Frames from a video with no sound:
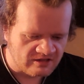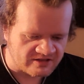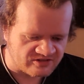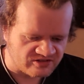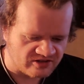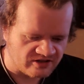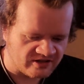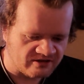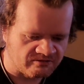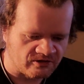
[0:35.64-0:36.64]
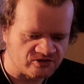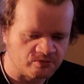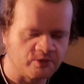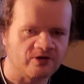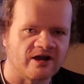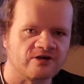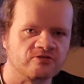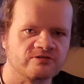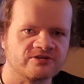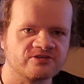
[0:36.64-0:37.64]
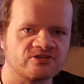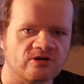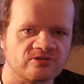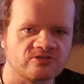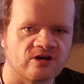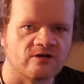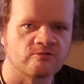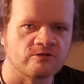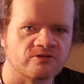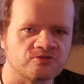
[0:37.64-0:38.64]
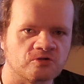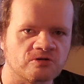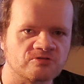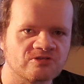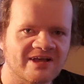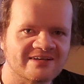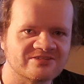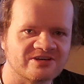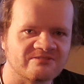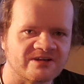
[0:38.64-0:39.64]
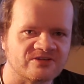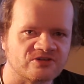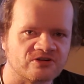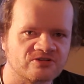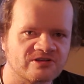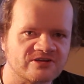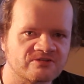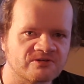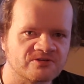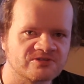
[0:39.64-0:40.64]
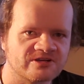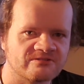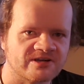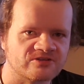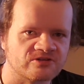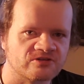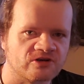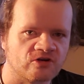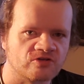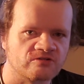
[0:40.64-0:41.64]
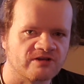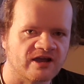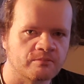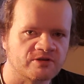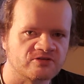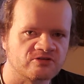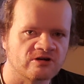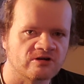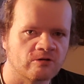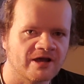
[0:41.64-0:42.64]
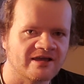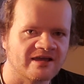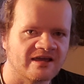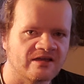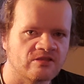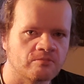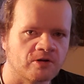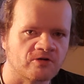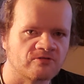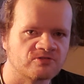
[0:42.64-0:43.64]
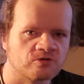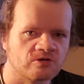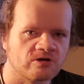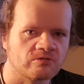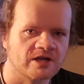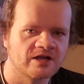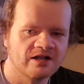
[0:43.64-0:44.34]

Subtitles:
let's see. The first book actually starts off with Zorro's last adventure slash first adventure, The Curse of Capistrano, aka The Mark of Zorro.